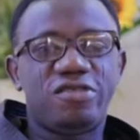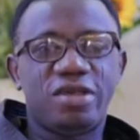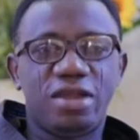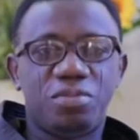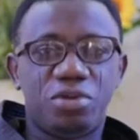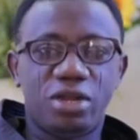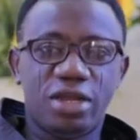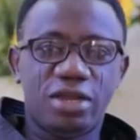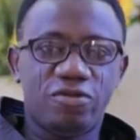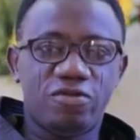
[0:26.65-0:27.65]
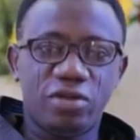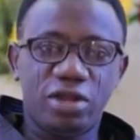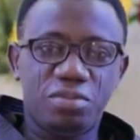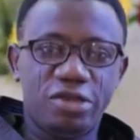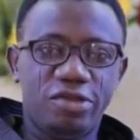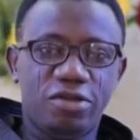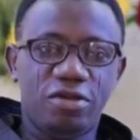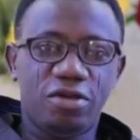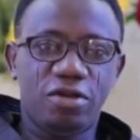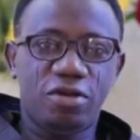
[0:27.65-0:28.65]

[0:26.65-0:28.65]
celebrated the solemnity